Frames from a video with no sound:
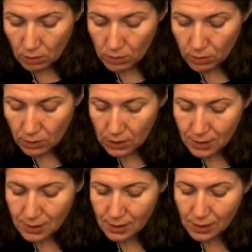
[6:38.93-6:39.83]
So this
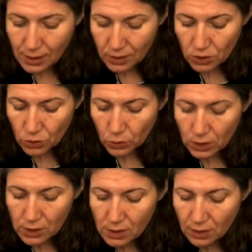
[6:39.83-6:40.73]
slight
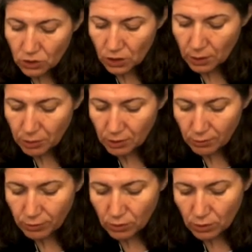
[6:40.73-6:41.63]
twisting shape in the
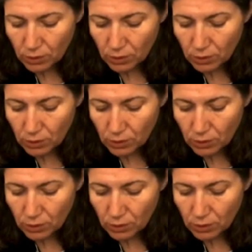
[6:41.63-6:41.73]
foot.